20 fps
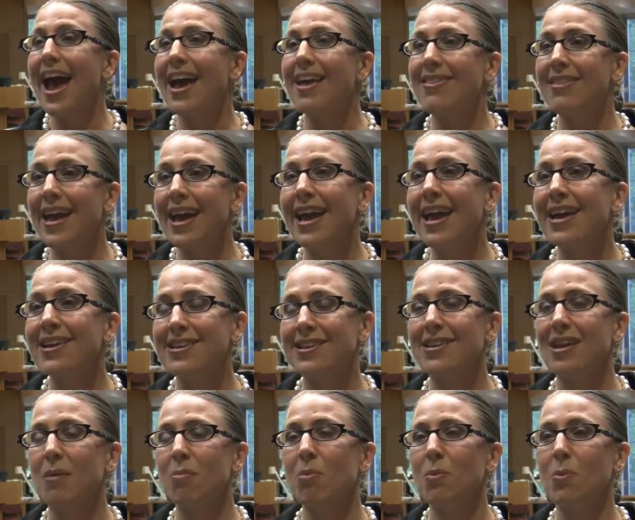And they
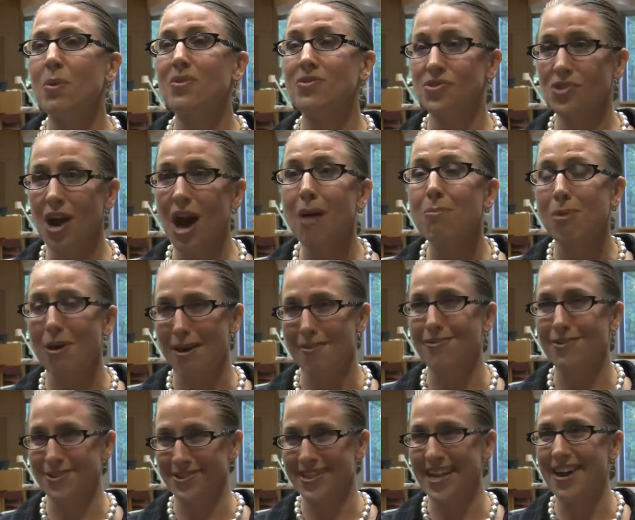ended up with job
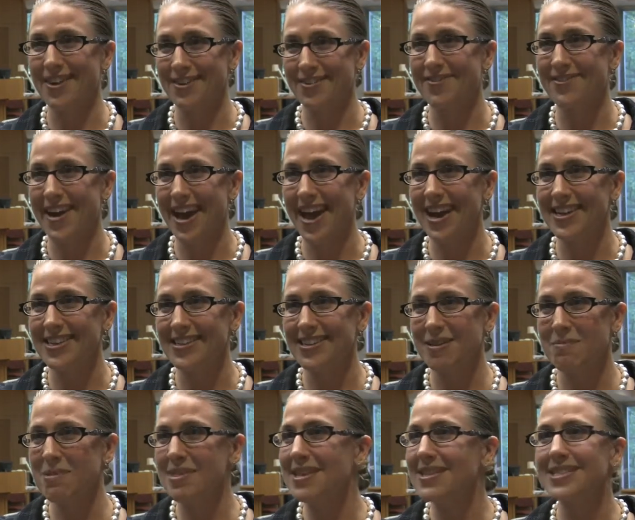offers out of that.
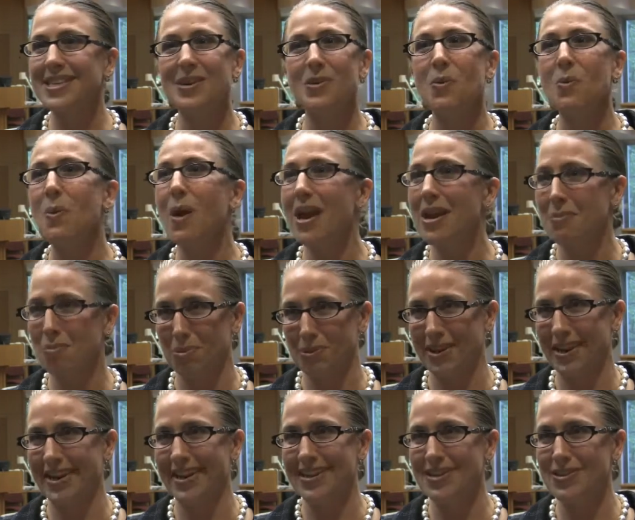I mean, that's
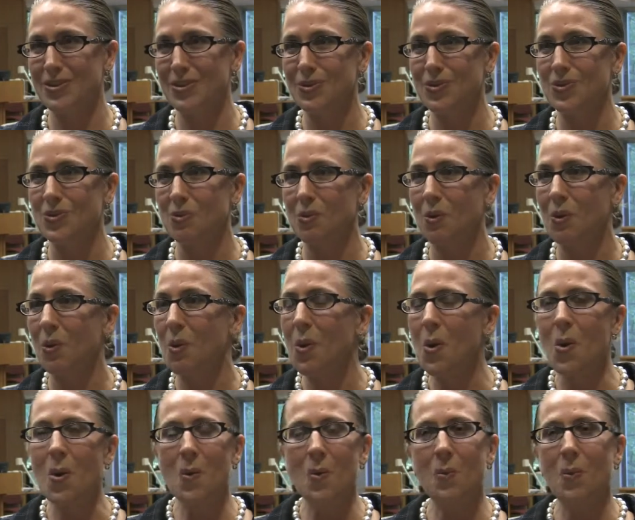incredibly unusual.
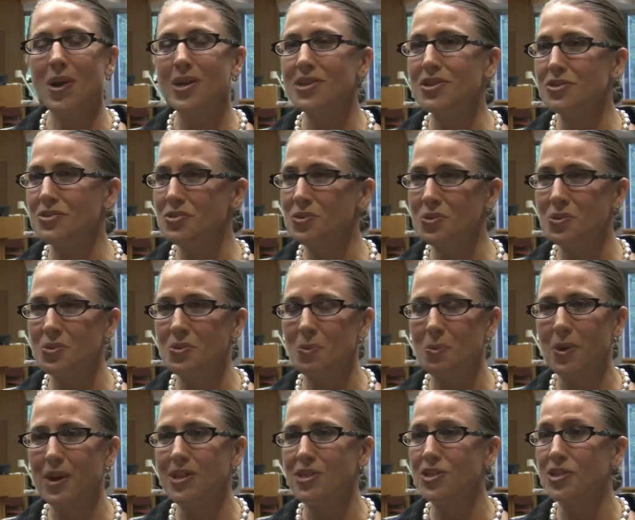One student
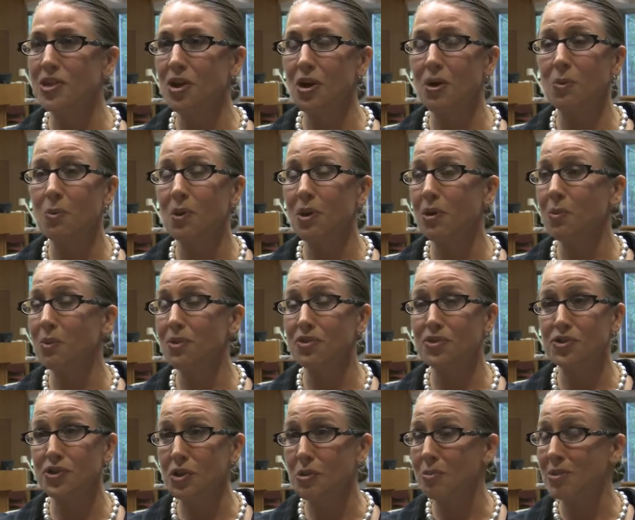went to go work with
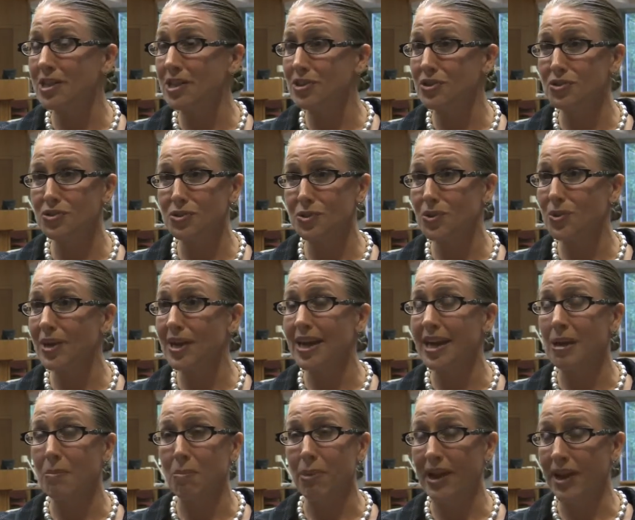Sherman and
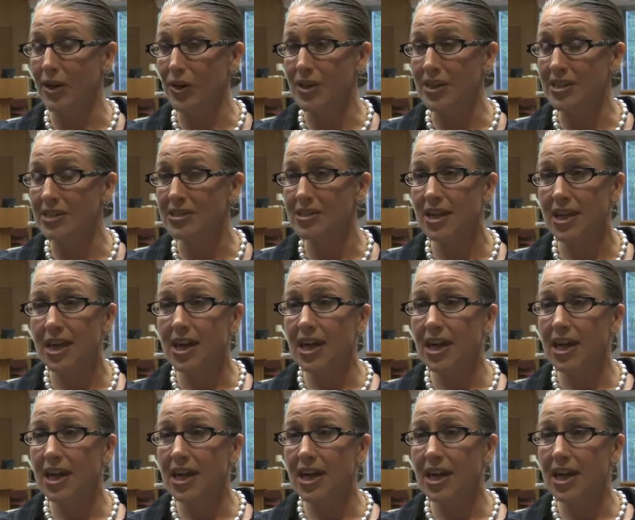Sterling in Paris.